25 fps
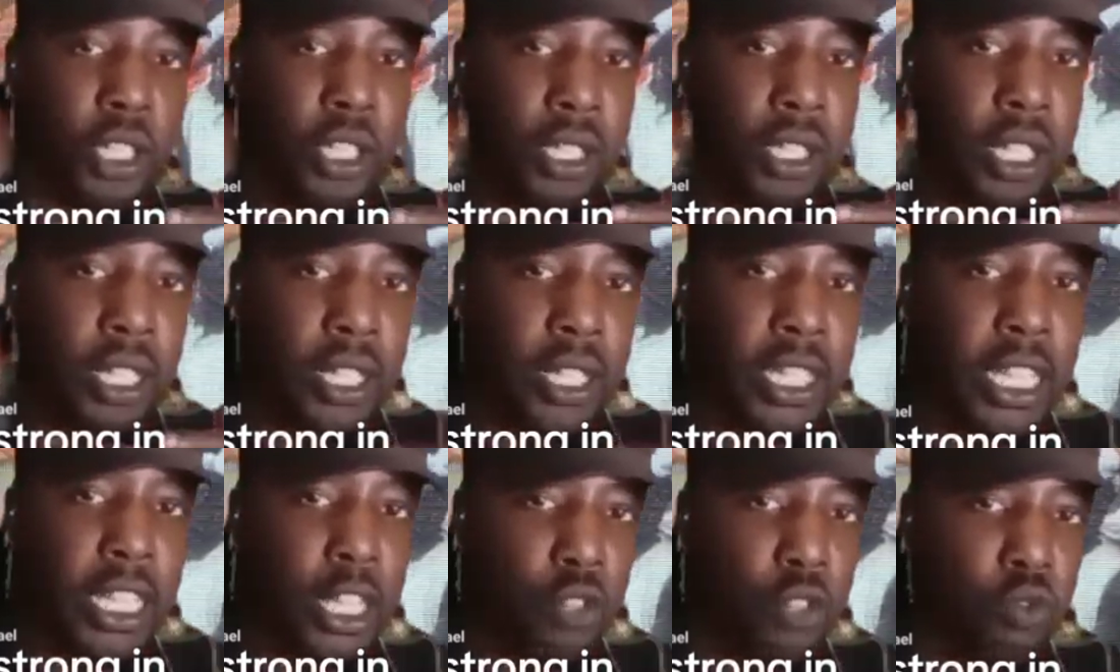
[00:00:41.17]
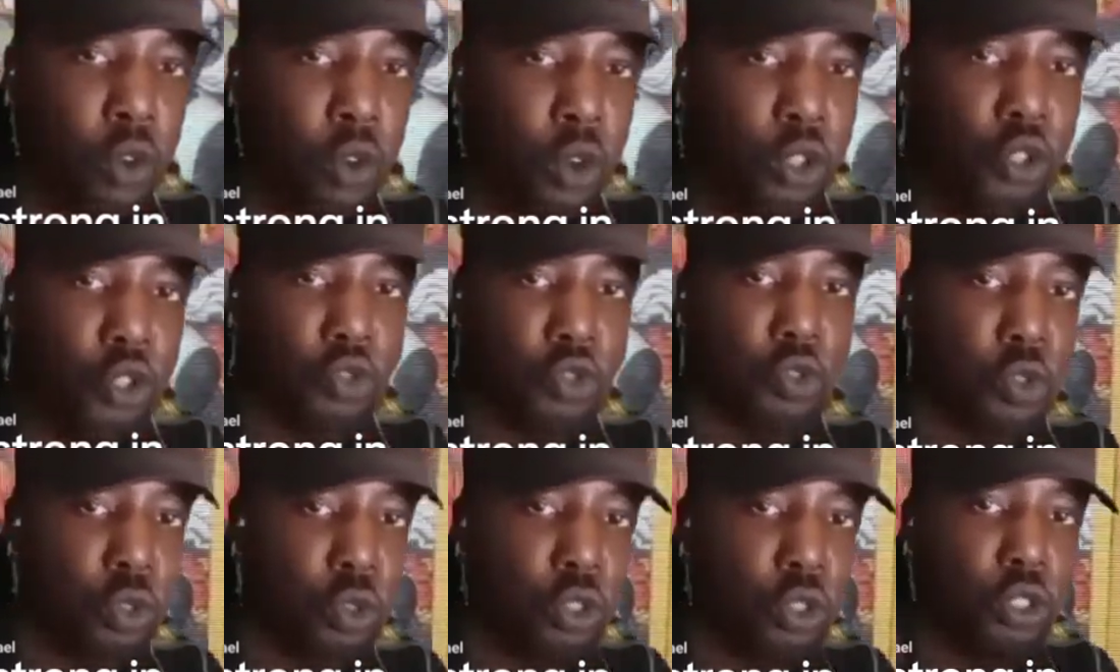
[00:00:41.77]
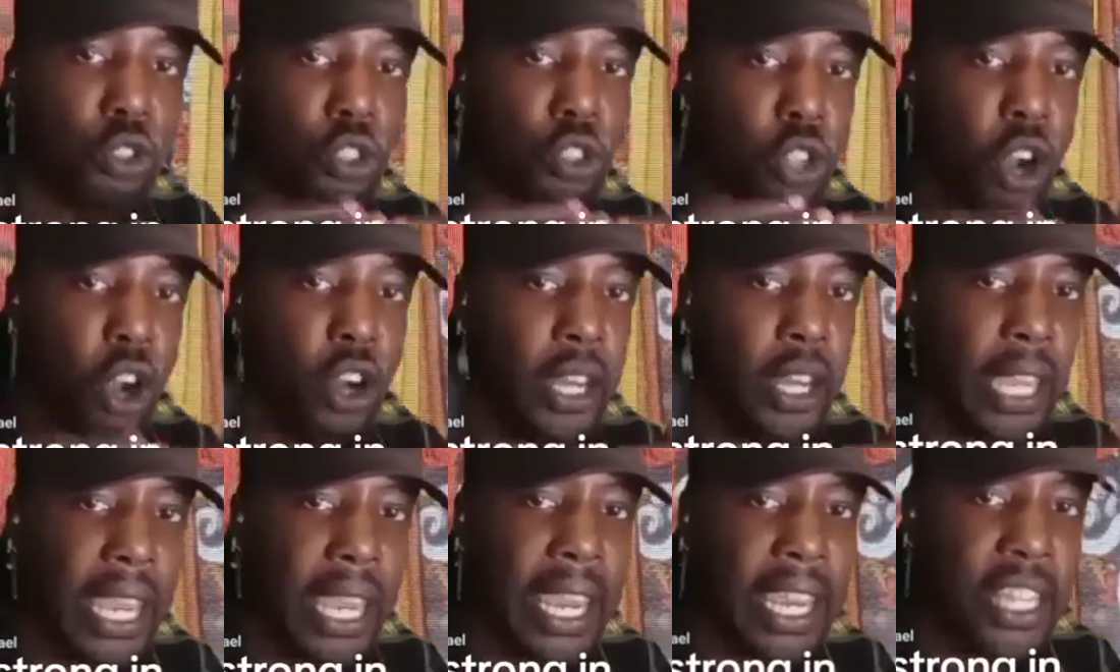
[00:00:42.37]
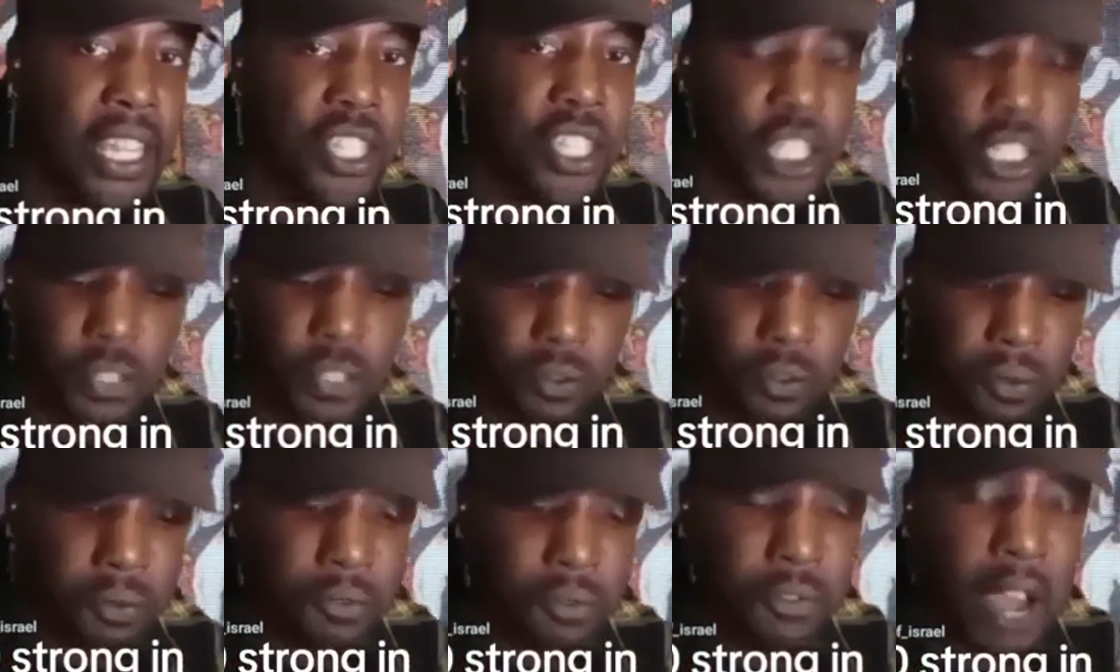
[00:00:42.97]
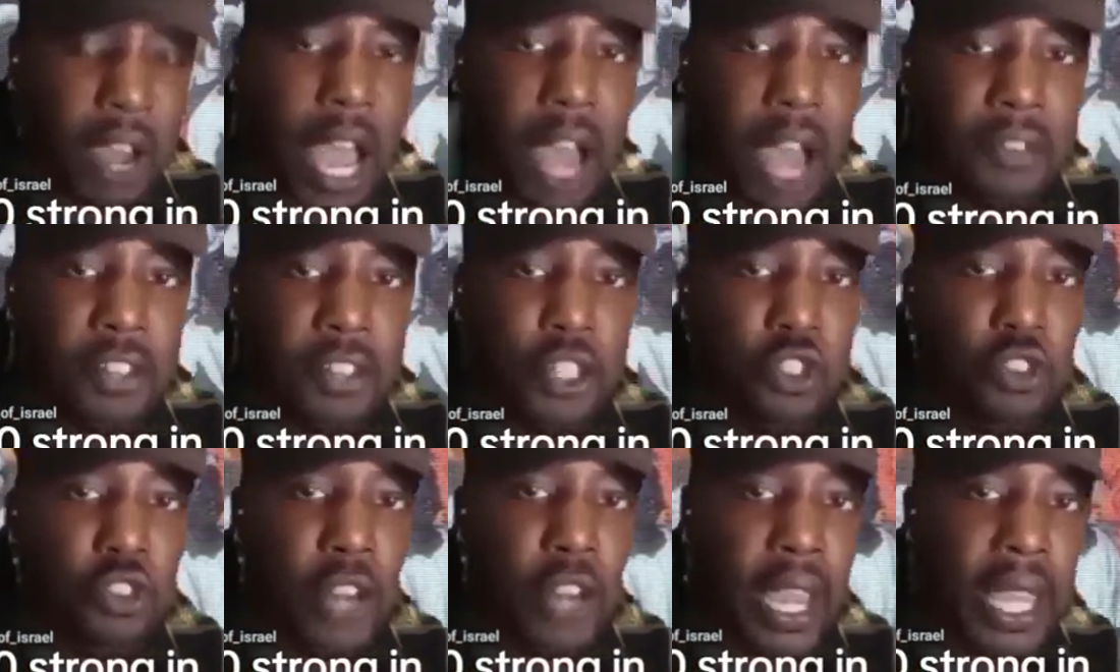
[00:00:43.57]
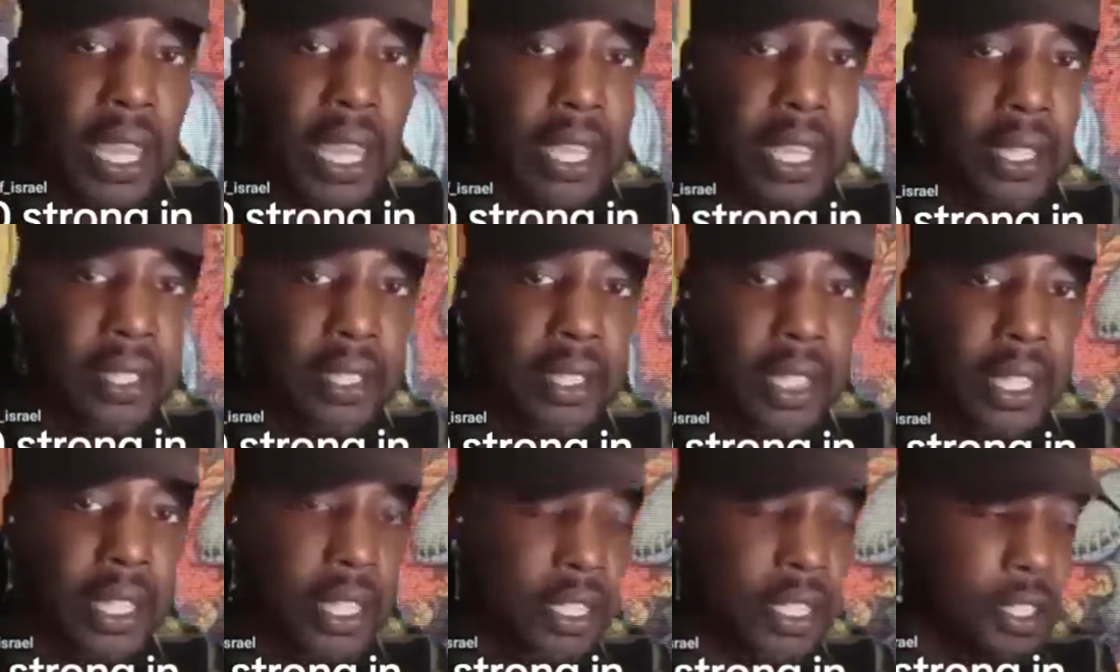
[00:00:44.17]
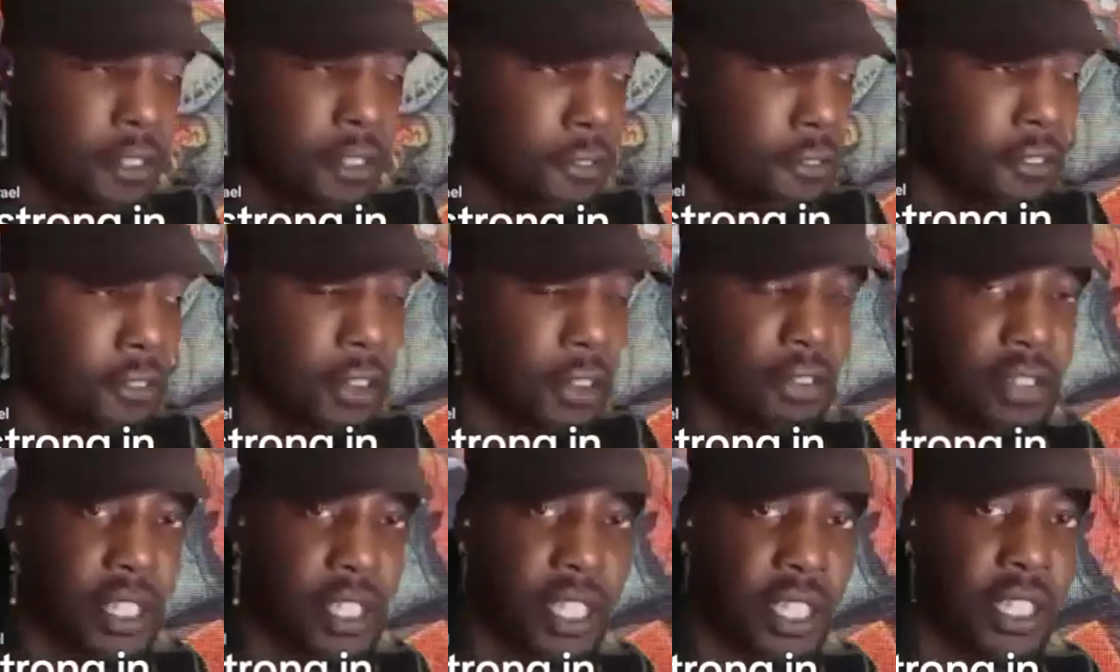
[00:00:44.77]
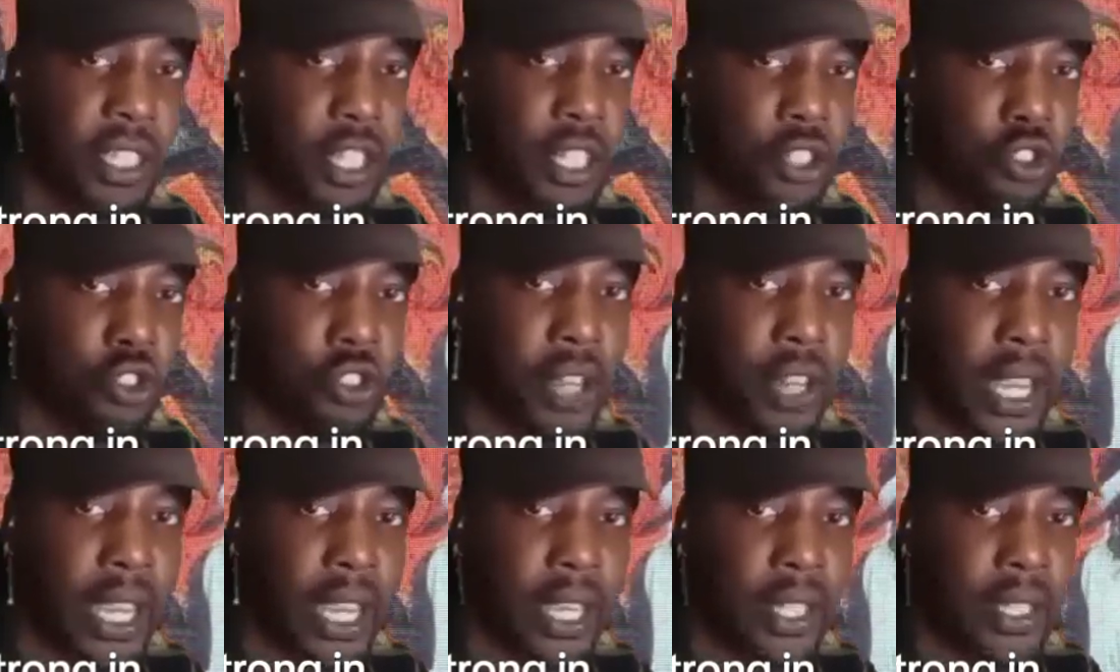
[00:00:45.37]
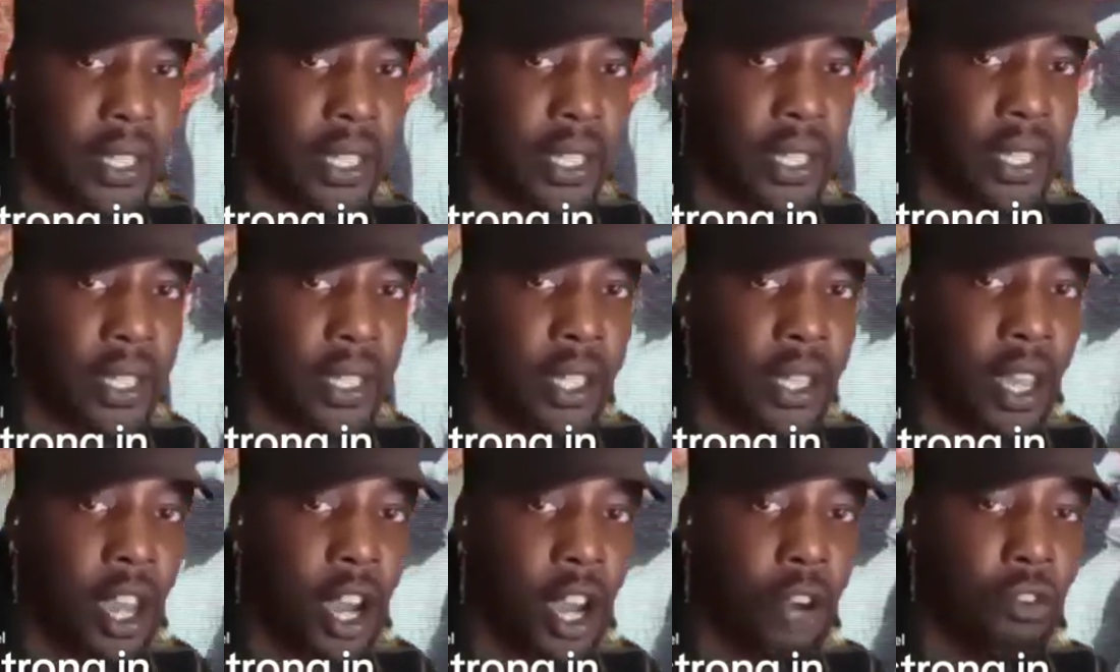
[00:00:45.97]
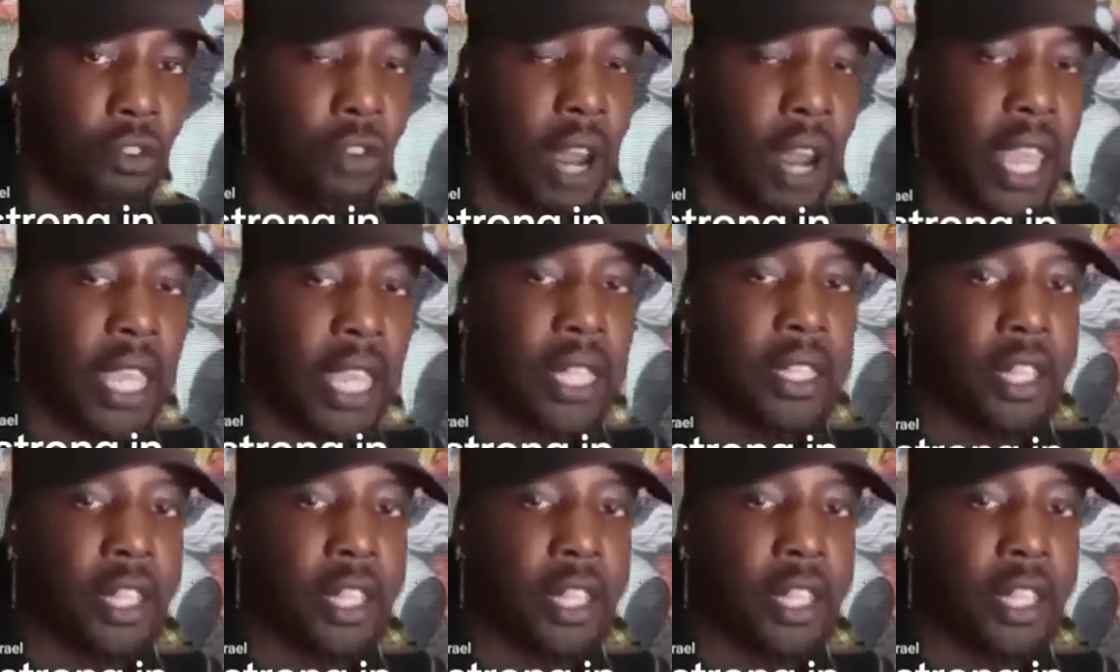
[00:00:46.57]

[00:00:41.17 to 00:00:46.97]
The Negroes ruled the Dark Ages from 500 AD to 1500 AD, all right?